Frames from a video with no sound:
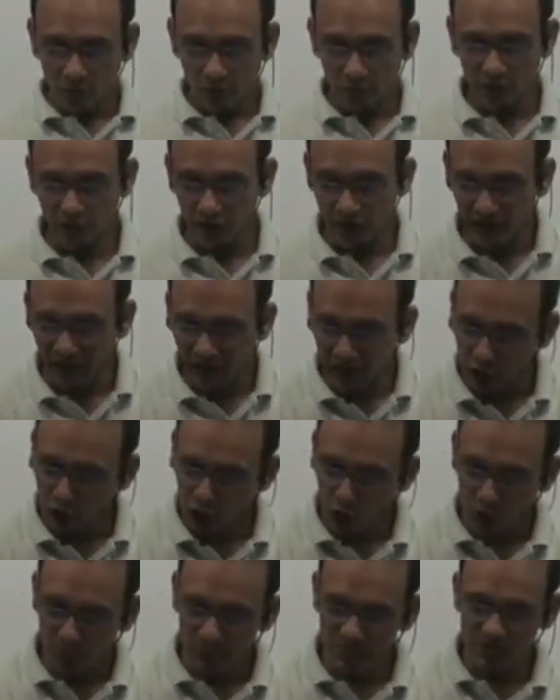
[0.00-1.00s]
The
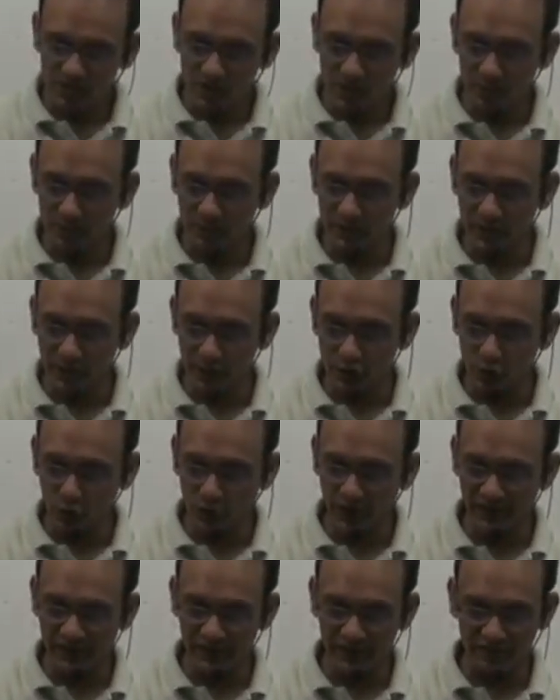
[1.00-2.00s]
raindrops appear to
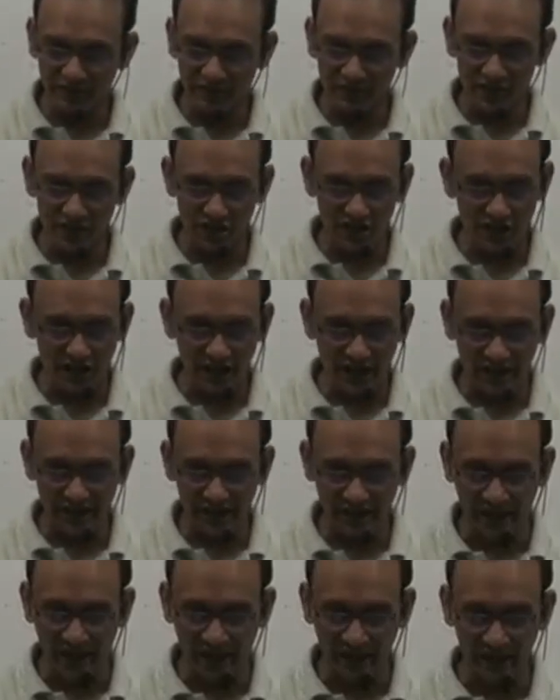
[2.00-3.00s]
hit the windshield
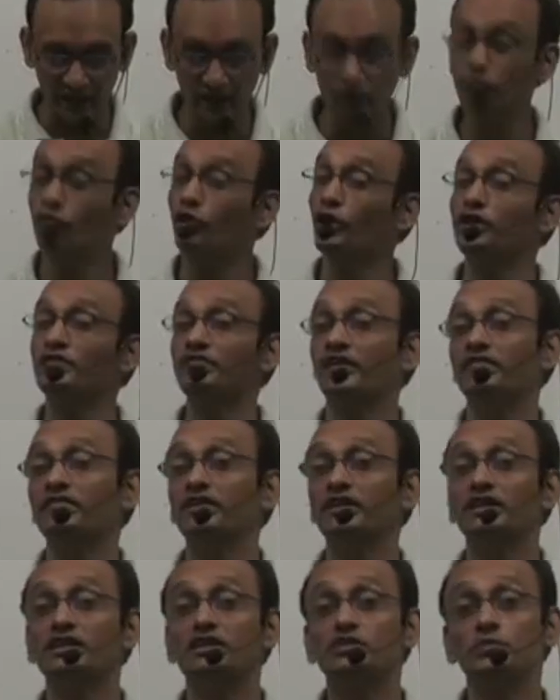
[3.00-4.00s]
at an angle 45
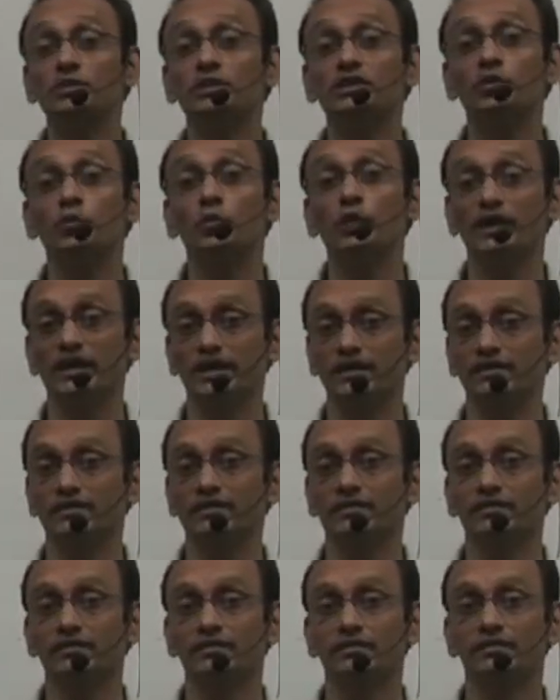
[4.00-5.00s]
degrees with the
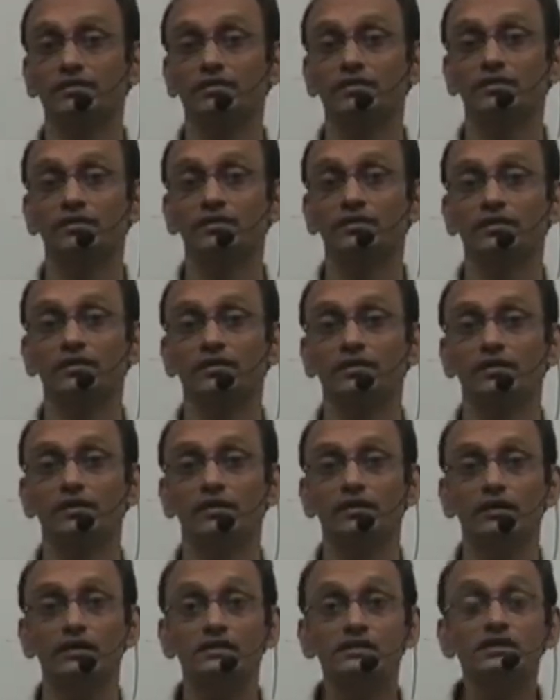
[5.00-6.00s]
vertical.
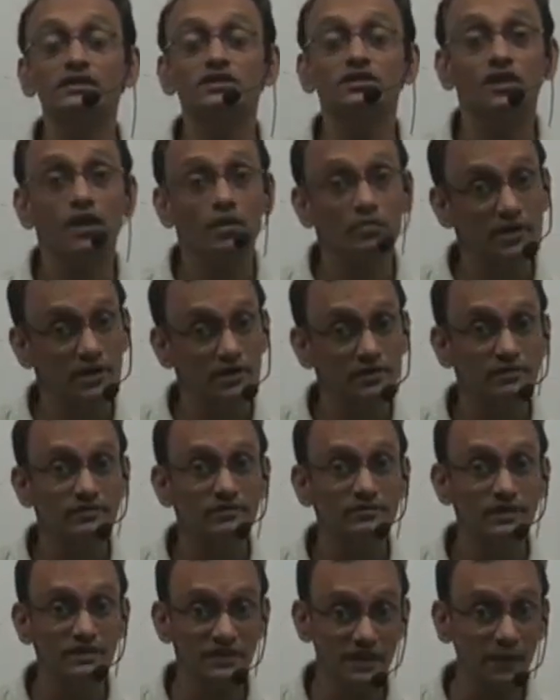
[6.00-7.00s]
See, Shramana,
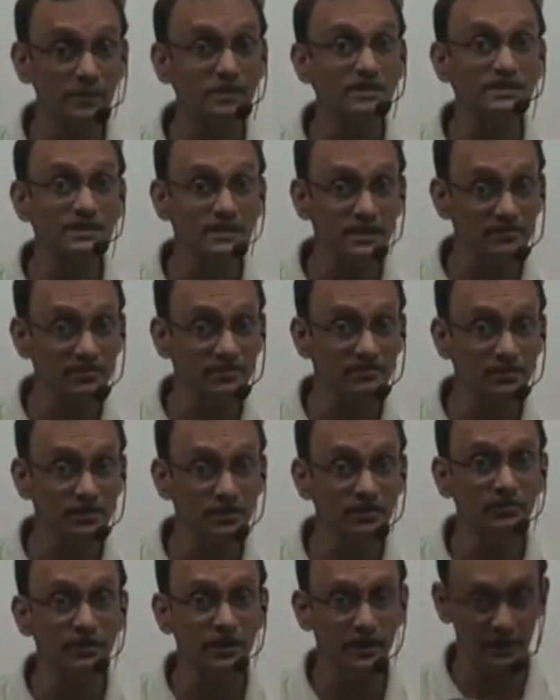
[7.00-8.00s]
this time it's given with
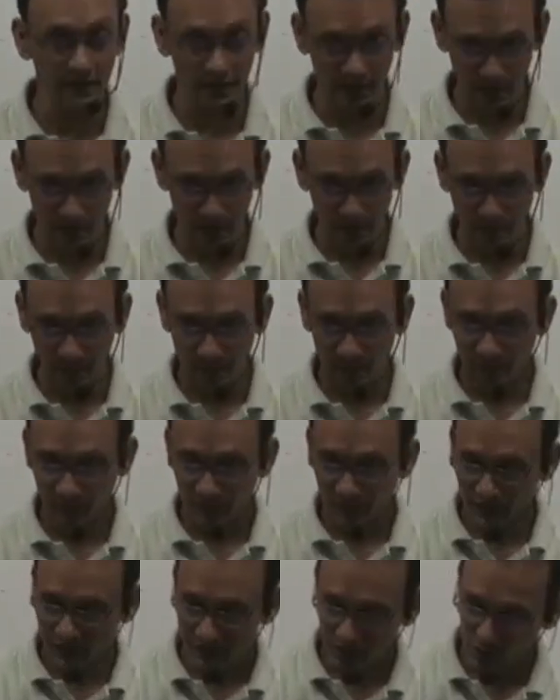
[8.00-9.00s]
the vertical,
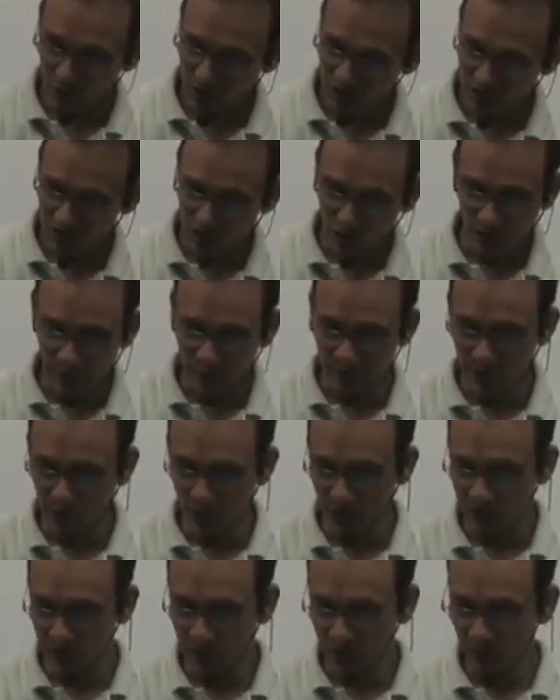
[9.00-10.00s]
so there is no
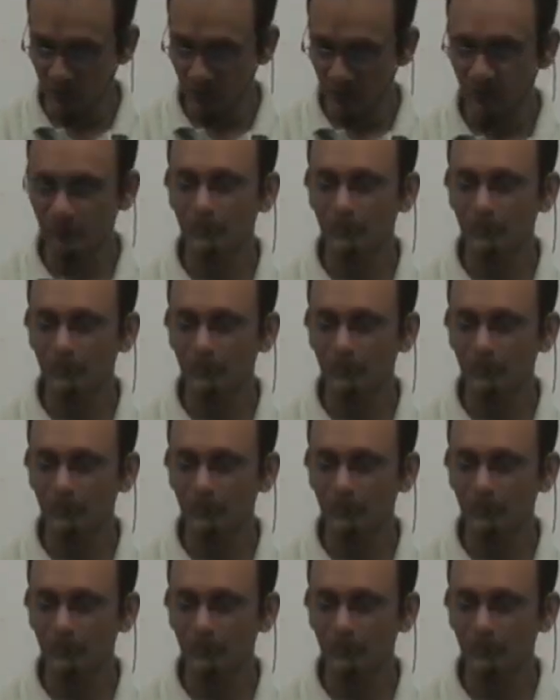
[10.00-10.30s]
ambiguity.